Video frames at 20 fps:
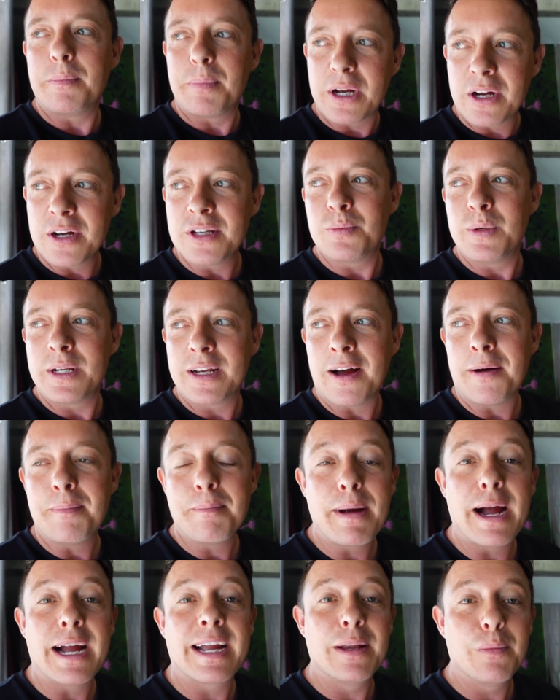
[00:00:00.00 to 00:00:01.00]
because we'd come
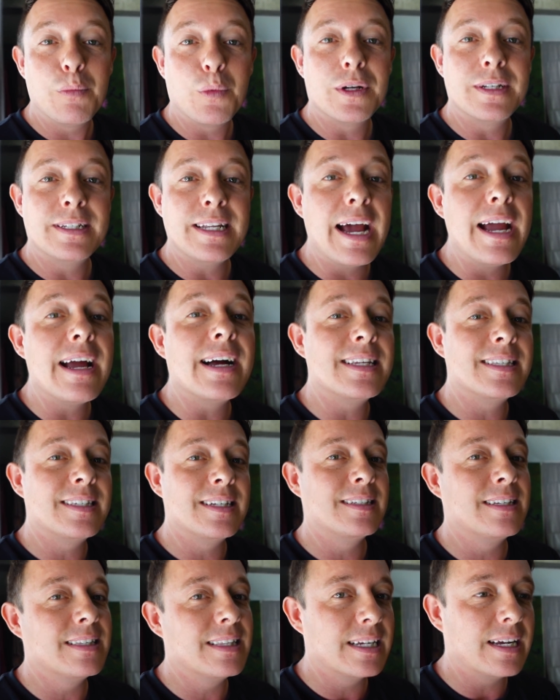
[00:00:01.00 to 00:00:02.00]
back in 1 day, I
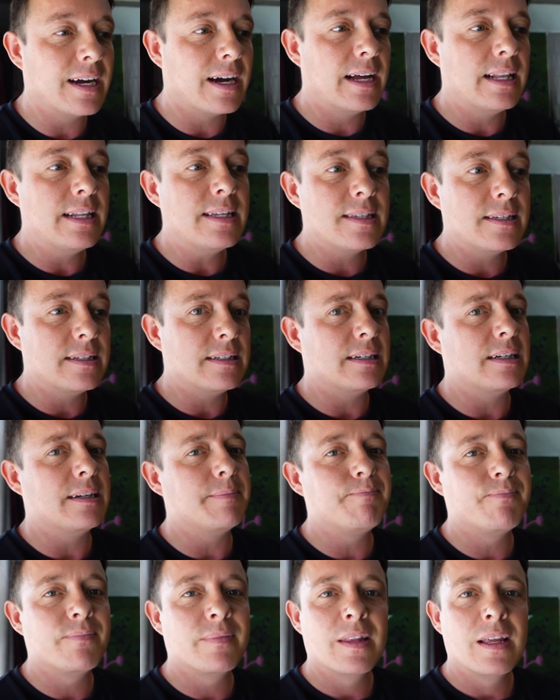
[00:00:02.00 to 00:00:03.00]
said to the guy, "Listen,
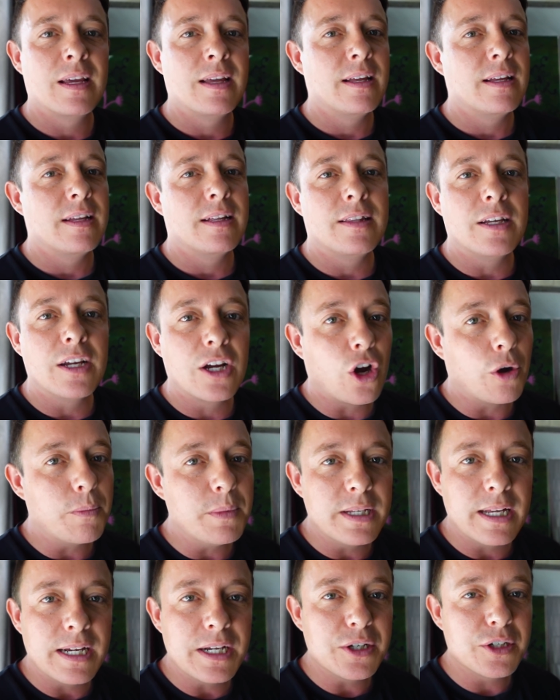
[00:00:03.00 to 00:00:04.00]
the
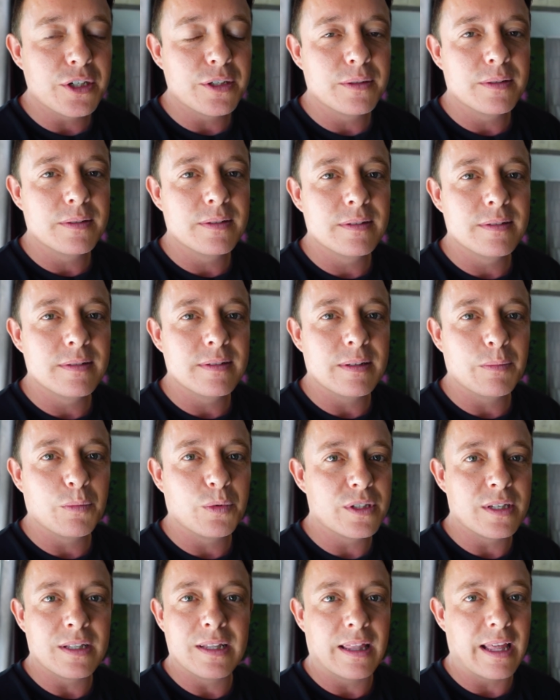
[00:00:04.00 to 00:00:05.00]
accommodation
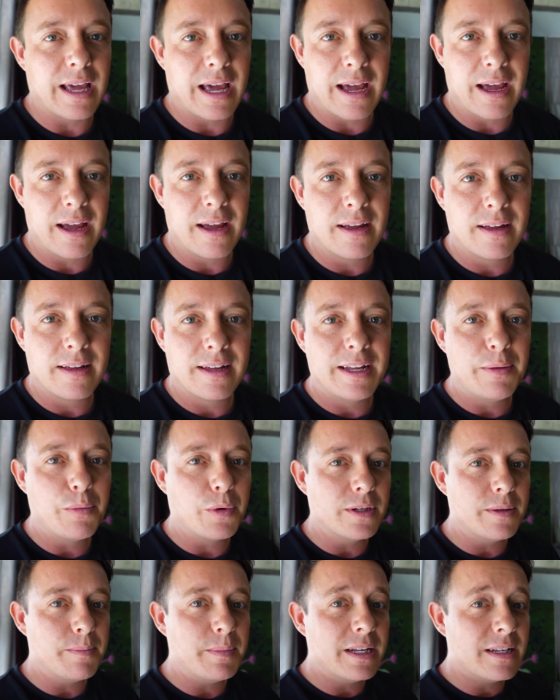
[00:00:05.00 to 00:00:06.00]
wasn't there. He
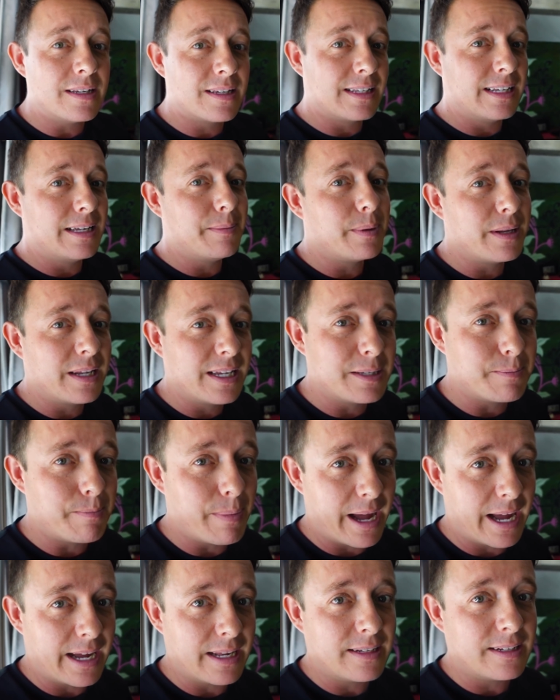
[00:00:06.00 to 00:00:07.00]
wanted me to sleep in his
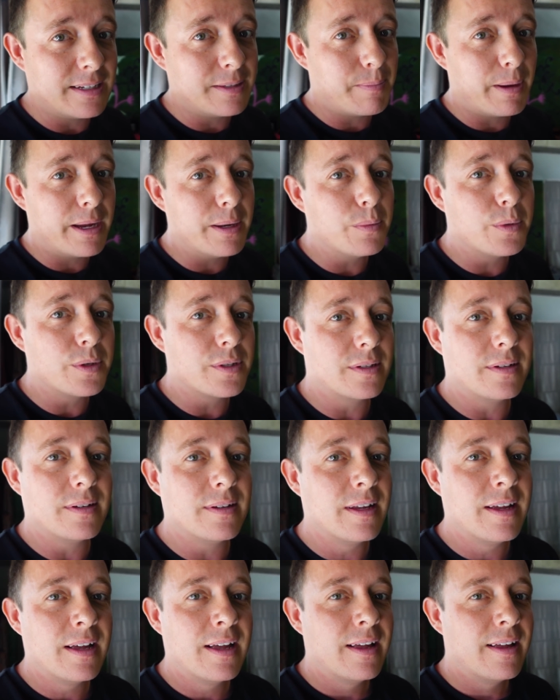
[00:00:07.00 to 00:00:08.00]
bed. His bed
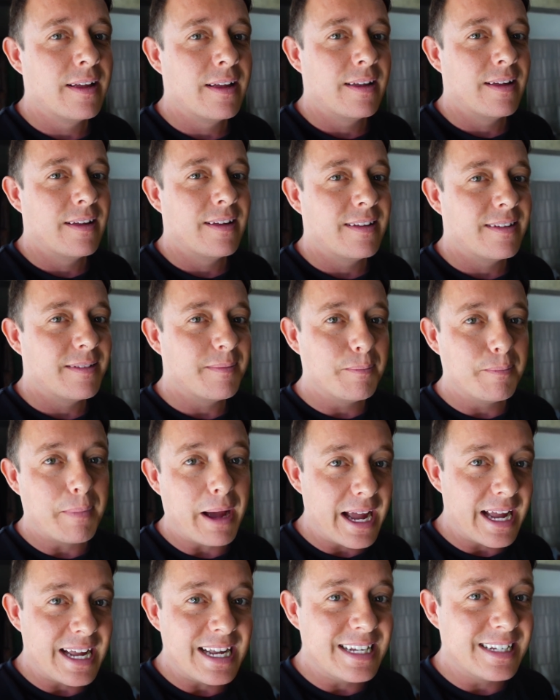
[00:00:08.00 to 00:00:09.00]
wasn't
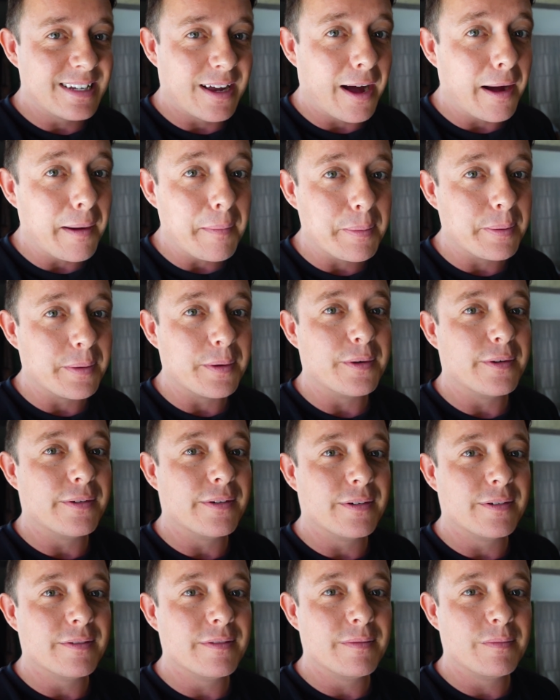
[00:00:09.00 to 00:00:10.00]
made up
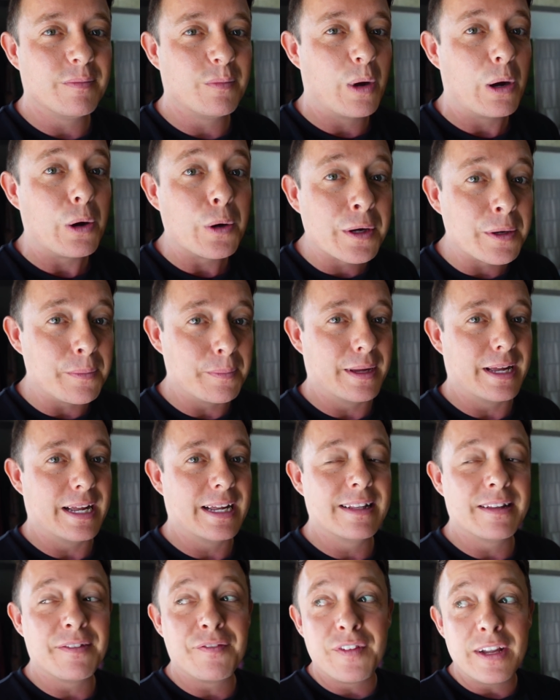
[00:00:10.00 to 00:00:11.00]
or
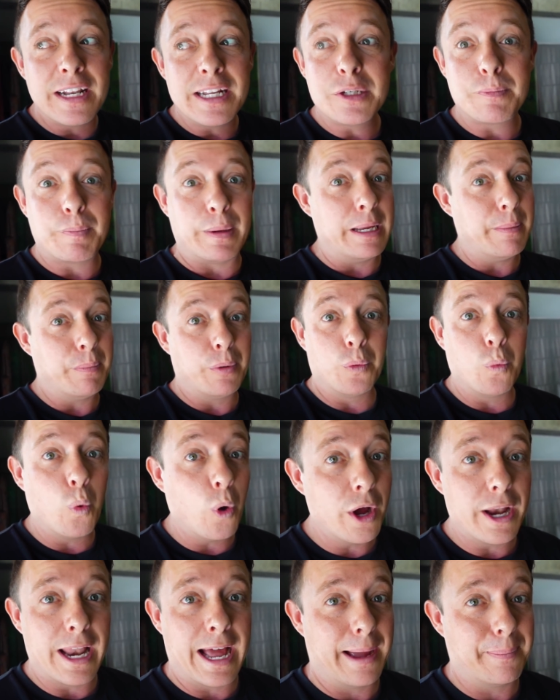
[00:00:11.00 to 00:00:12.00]
welcoming. The village people
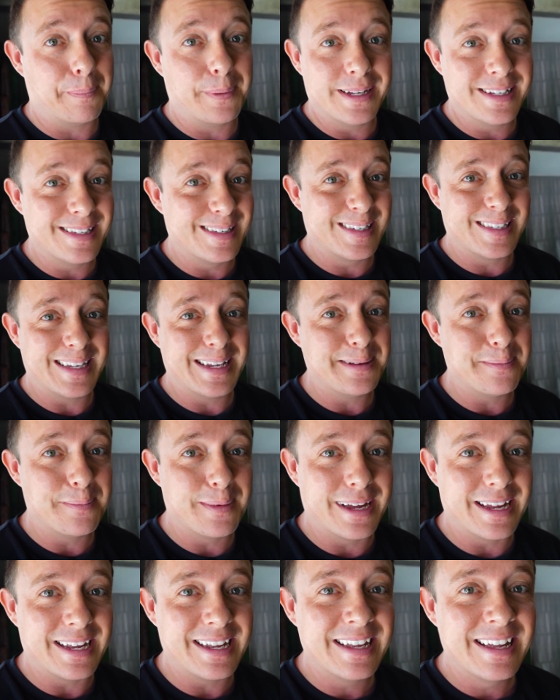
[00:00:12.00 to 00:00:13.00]
weren't happy to see
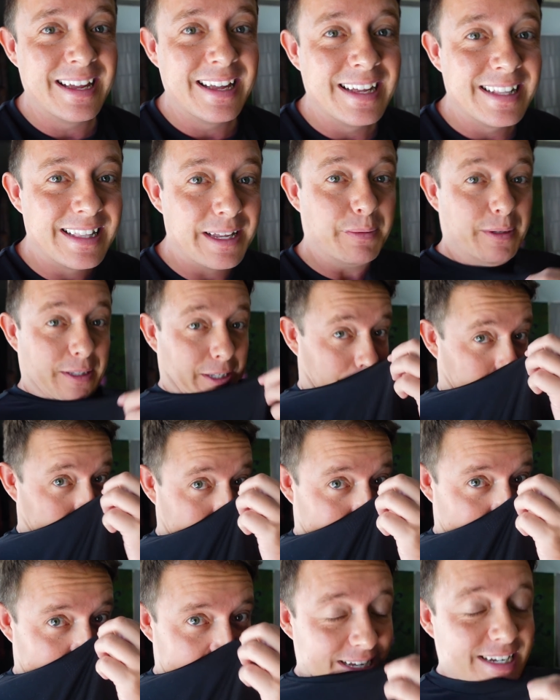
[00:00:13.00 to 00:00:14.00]
me. They were doing
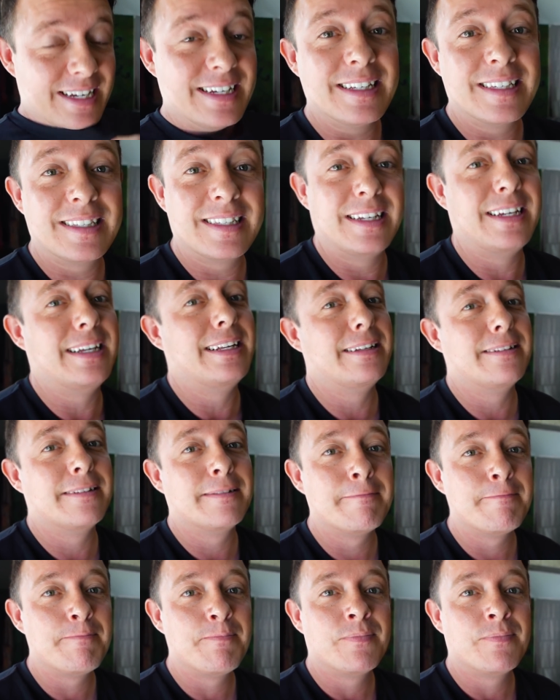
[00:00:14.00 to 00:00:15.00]
all this, and